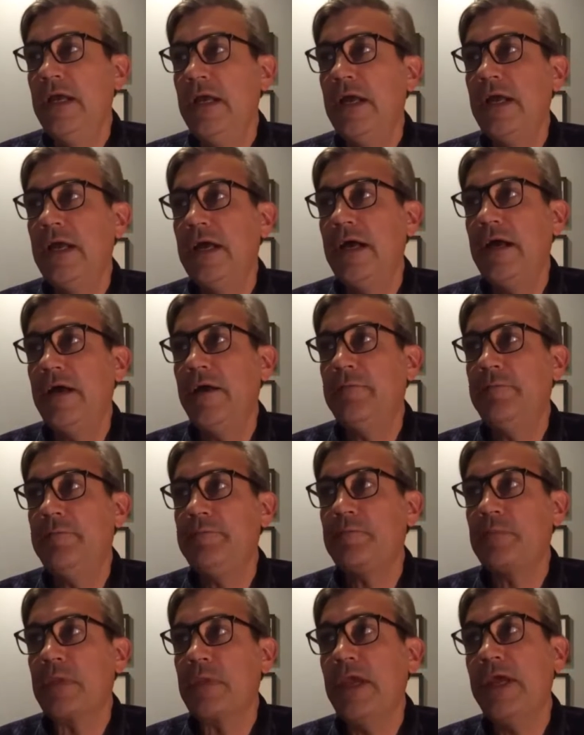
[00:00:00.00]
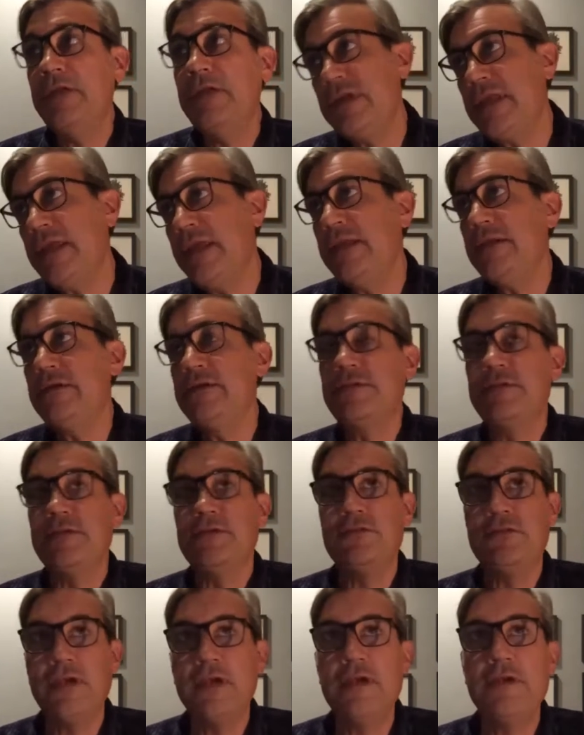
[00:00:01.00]
um, educators, the
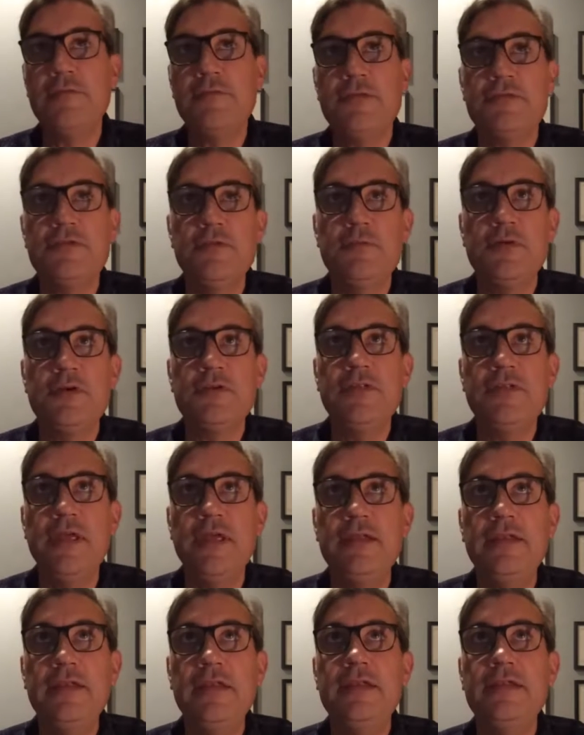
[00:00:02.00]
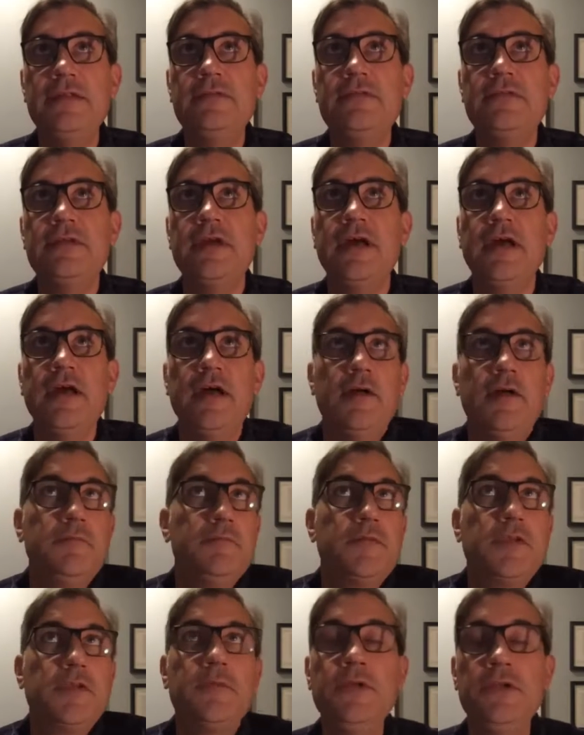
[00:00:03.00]
sheriff, the superintendent,
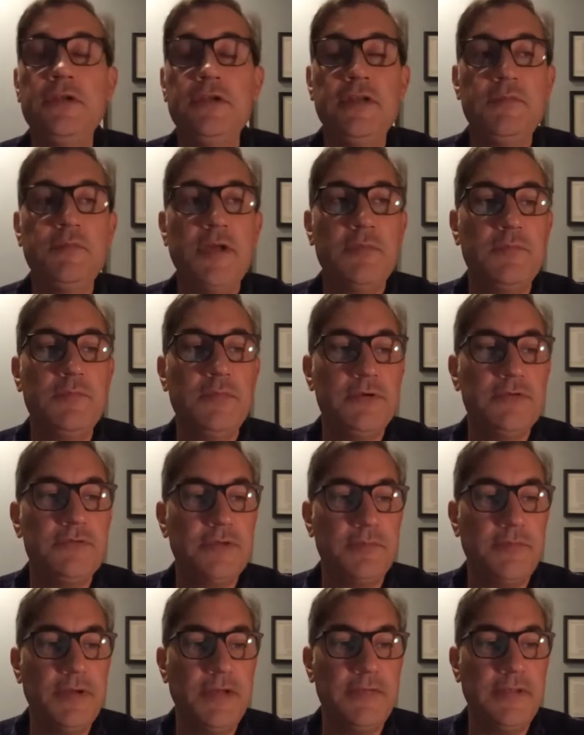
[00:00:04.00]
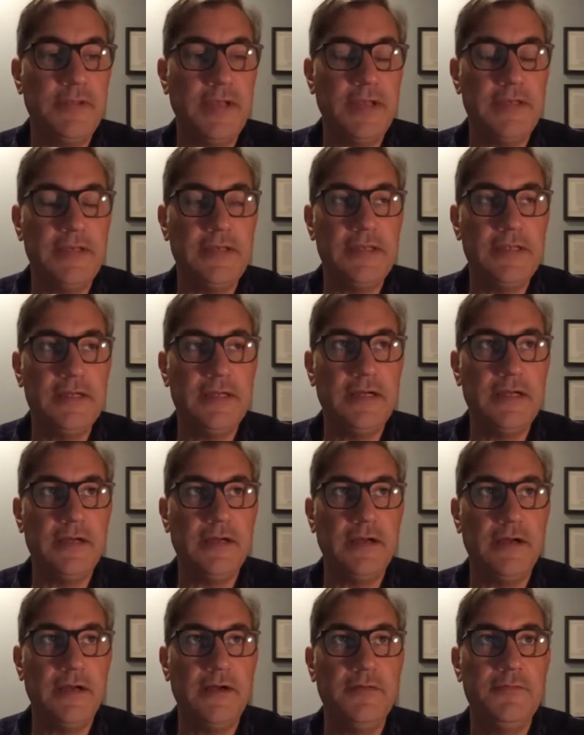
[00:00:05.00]
um, community members about the idea
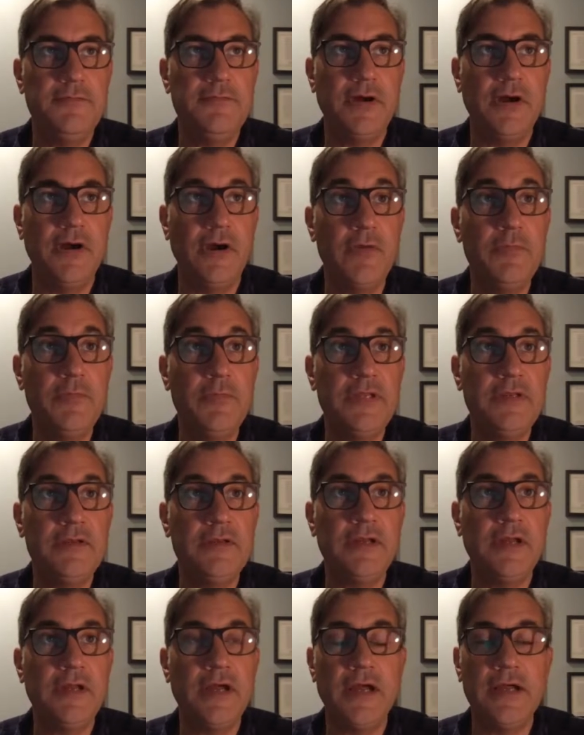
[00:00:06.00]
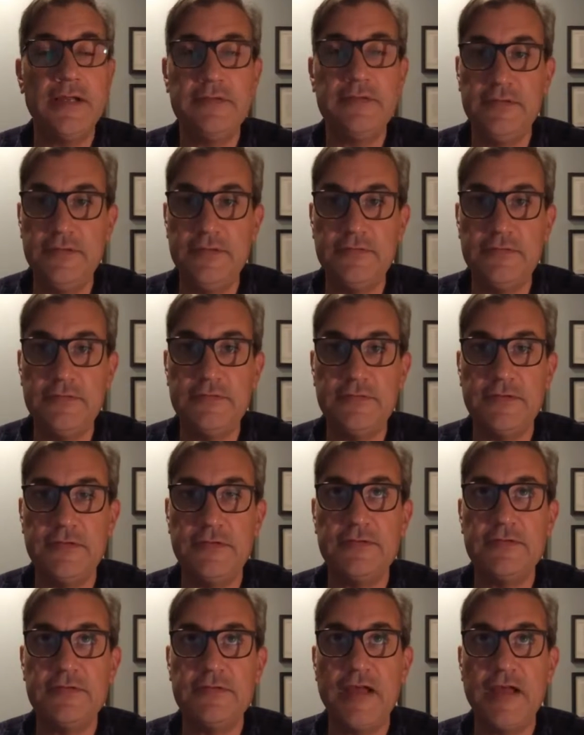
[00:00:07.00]
of arming uh, teachers
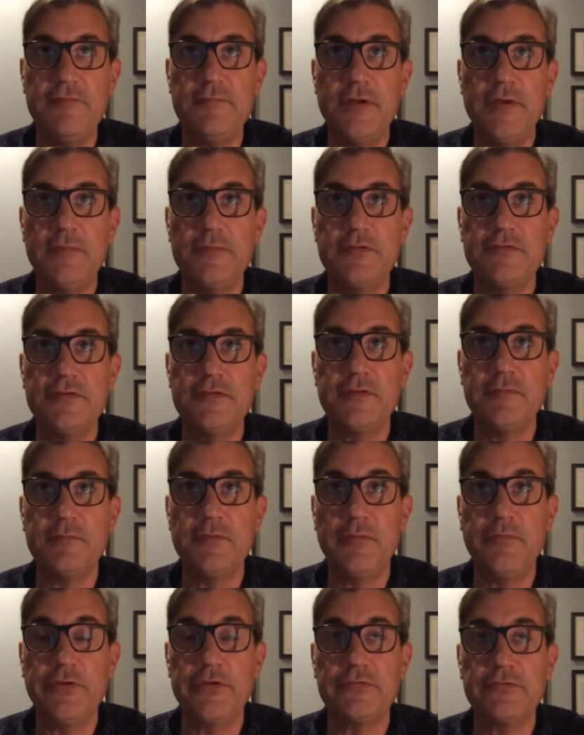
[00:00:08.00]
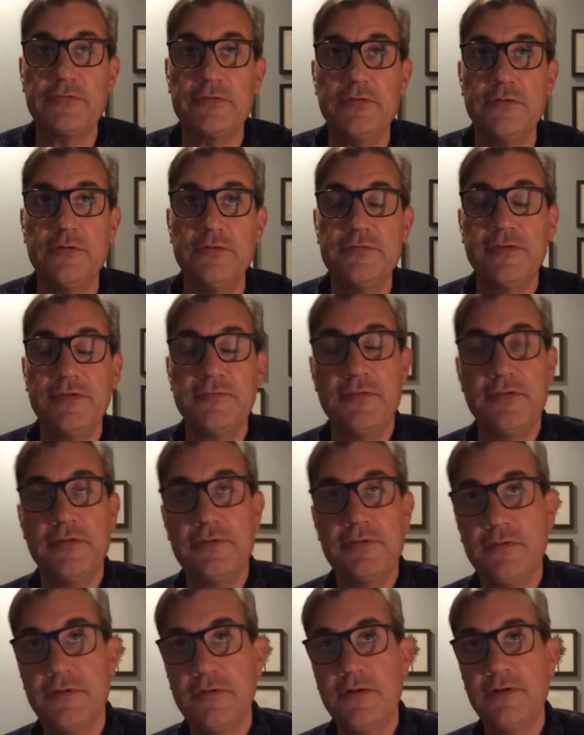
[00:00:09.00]
and staff members in the public schools as a
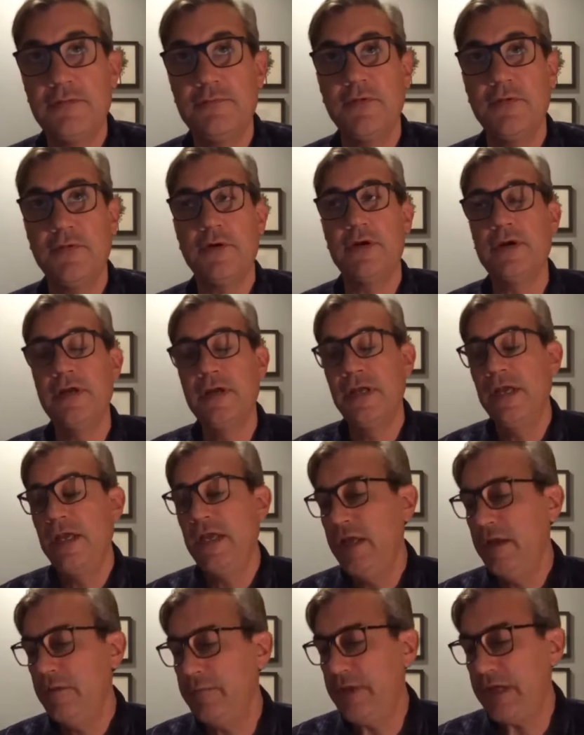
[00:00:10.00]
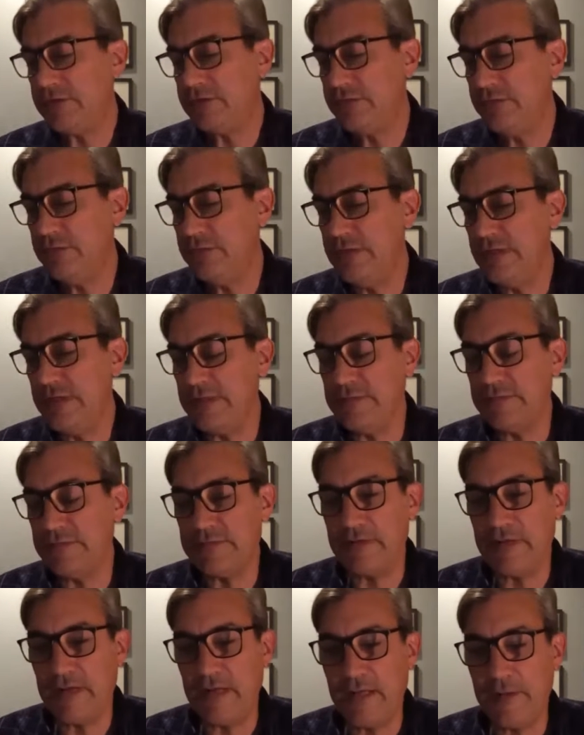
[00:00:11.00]
deterrent for mass
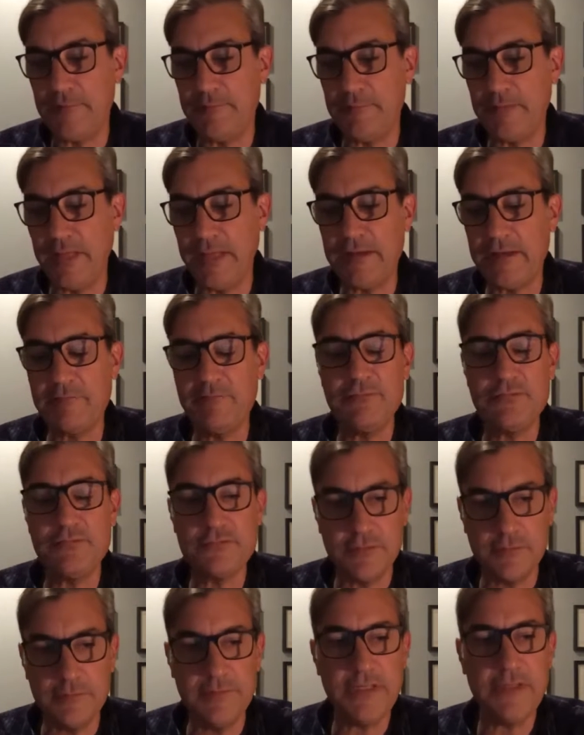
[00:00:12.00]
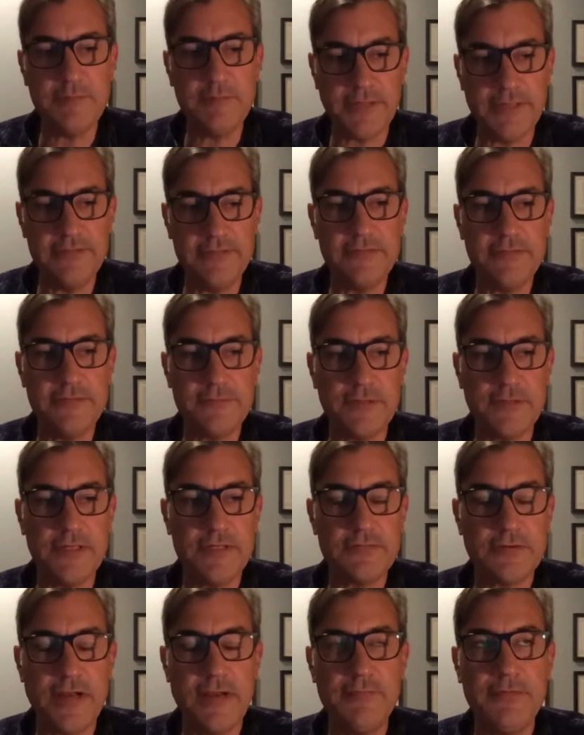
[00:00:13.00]
shootings. Um, like so many places where I
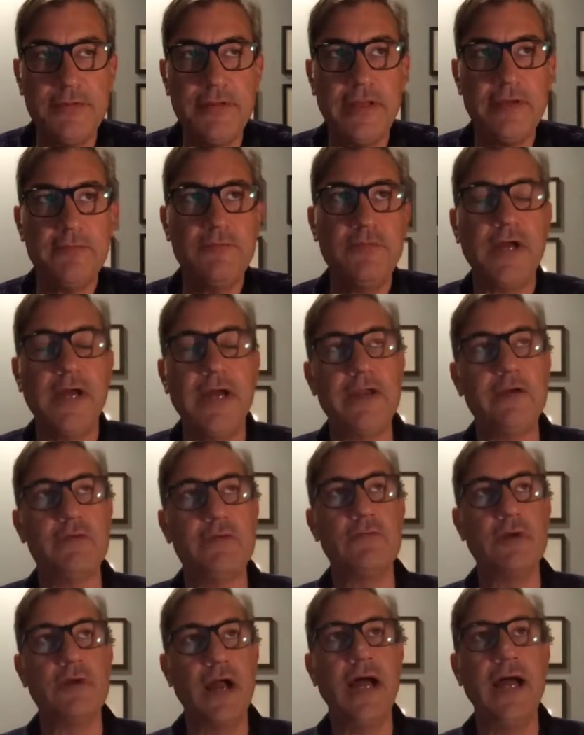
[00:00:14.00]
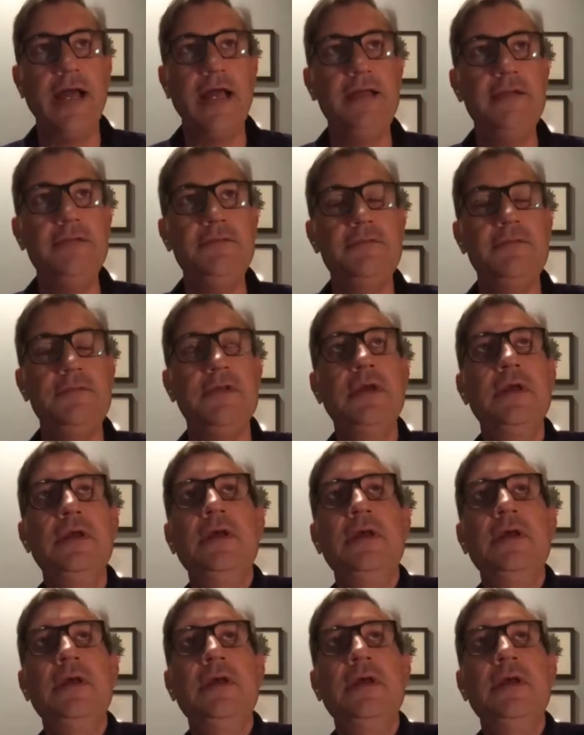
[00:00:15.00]
traveled, I, I arrived